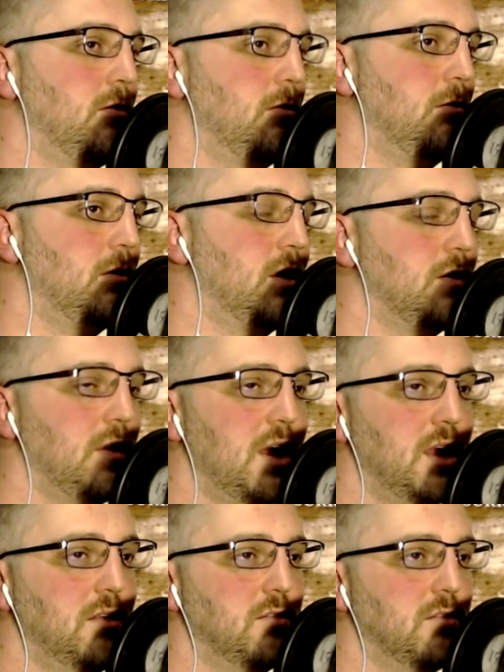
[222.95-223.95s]
when it
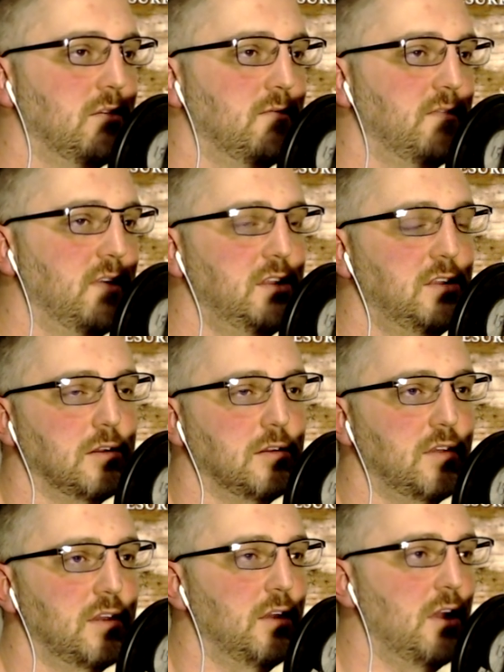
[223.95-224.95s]
lands in the vineyards
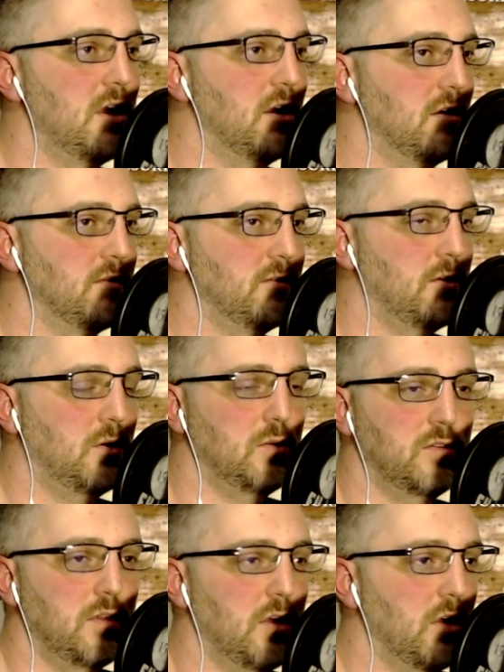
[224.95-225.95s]
and
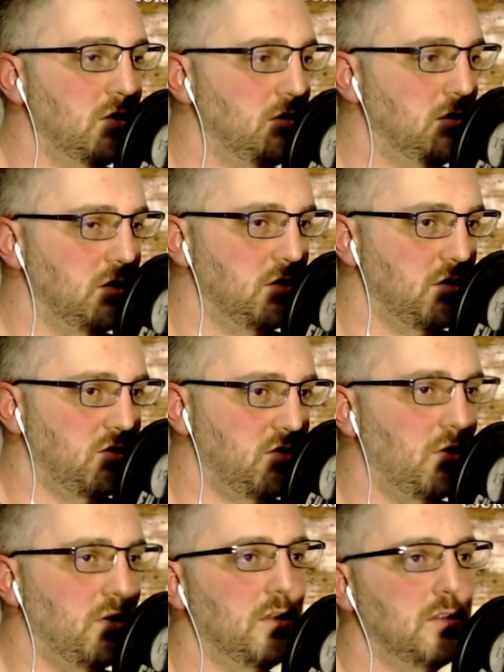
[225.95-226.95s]
goes through to the
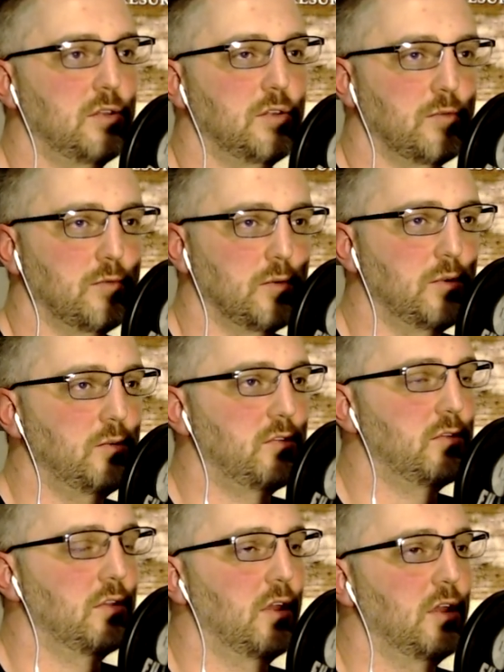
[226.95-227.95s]
soil, to the roots,